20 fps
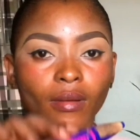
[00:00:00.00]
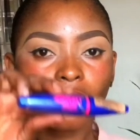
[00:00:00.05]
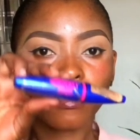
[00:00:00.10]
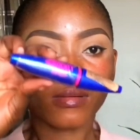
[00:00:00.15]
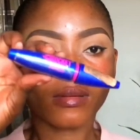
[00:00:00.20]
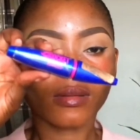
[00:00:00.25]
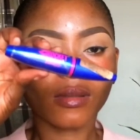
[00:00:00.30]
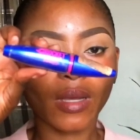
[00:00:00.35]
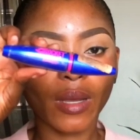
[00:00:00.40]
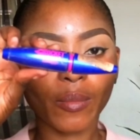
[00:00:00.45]

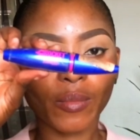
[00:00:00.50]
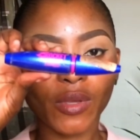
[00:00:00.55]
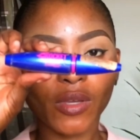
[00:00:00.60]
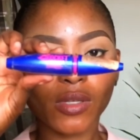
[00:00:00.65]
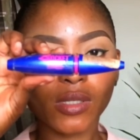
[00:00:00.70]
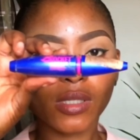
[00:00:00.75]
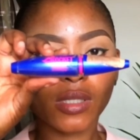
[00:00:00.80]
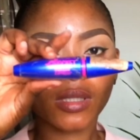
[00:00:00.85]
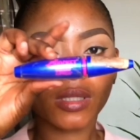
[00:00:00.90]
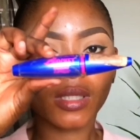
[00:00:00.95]
So I'm
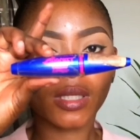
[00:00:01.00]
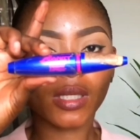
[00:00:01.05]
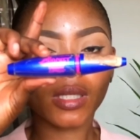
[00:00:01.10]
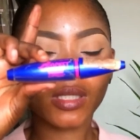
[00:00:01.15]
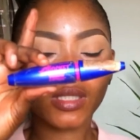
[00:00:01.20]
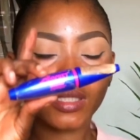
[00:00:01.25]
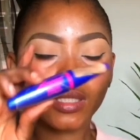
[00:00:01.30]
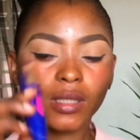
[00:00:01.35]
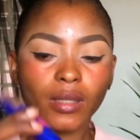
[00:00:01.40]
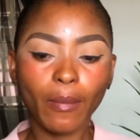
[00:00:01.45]
using
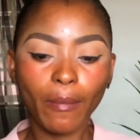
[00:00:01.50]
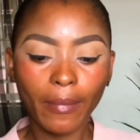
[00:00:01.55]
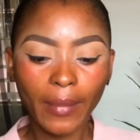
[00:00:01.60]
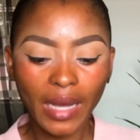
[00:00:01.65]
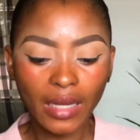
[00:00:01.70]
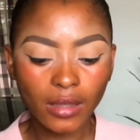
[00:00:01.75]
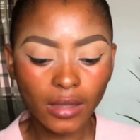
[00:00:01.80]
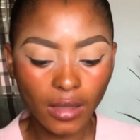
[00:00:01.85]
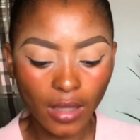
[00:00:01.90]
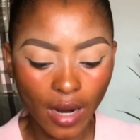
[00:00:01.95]
this
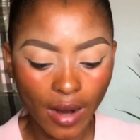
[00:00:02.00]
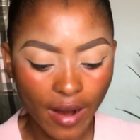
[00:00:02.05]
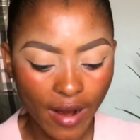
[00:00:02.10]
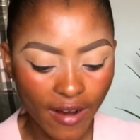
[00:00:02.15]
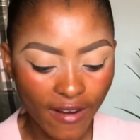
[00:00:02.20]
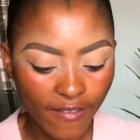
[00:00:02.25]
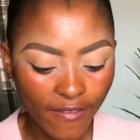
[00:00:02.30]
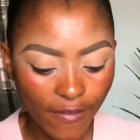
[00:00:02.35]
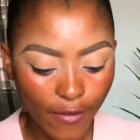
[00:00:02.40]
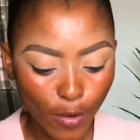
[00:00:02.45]

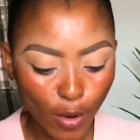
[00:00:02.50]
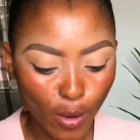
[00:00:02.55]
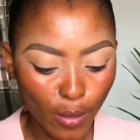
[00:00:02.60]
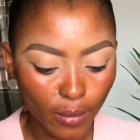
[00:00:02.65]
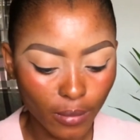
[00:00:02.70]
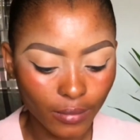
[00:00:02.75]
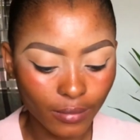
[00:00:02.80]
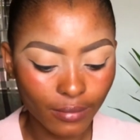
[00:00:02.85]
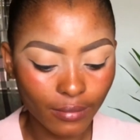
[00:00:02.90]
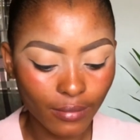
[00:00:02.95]
mascara
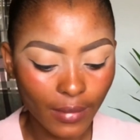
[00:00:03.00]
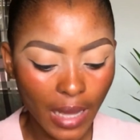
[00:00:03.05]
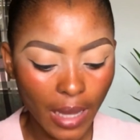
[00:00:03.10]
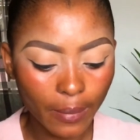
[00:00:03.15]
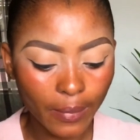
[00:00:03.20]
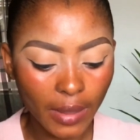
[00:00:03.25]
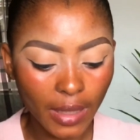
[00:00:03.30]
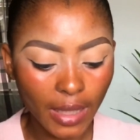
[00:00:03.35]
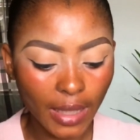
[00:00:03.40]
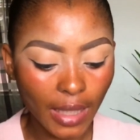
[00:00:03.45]
from
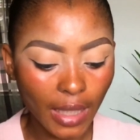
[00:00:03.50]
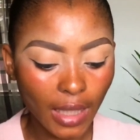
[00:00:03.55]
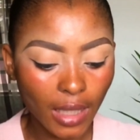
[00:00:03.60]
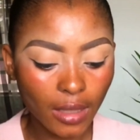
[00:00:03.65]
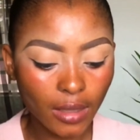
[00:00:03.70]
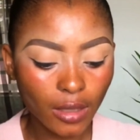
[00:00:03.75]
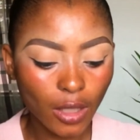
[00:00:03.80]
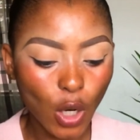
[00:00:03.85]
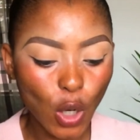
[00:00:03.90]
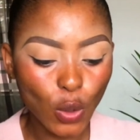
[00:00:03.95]

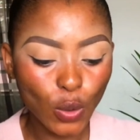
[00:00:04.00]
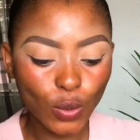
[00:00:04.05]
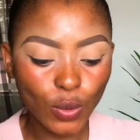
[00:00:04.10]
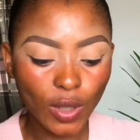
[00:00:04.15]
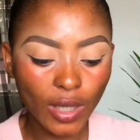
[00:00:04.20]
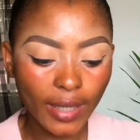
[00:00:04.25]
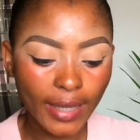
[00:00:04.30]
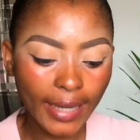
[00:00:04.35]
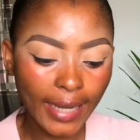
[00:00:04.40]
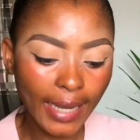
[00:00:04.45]
Maybelline
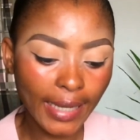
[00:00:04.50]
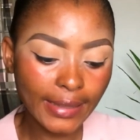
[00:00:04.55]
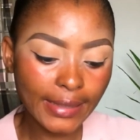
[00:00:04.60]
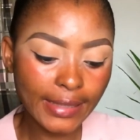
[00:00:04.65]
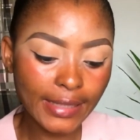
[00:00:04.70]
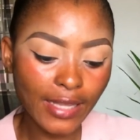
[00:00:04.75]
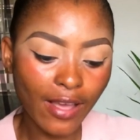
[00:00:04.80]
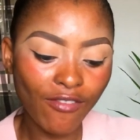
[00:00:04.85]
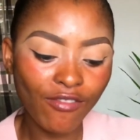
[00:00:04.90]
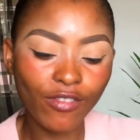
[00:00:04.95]
Rocket
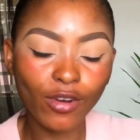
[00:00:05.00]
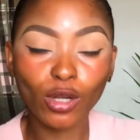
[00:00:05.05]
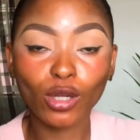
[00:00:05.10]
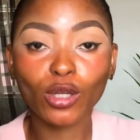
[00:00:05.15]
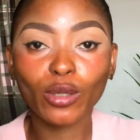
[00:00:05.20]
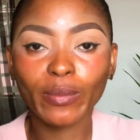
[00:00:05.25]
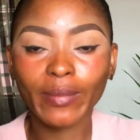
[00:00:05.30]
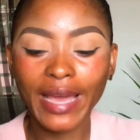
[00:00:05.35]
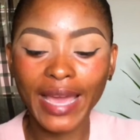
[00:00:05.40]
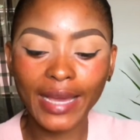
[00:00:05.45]

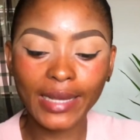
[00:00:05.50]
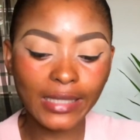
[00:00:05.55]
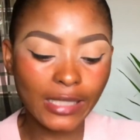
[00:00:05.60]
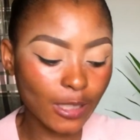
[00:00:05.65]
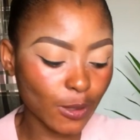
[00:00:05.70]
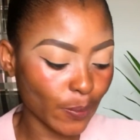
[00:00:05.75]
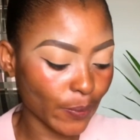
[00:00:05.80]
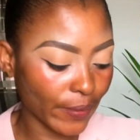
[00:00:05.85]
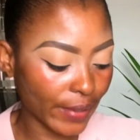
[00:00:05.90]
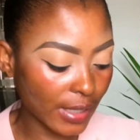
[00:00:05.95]
Volume
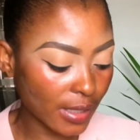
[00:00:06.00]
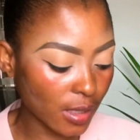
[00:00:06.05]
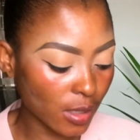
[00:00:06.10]
Express.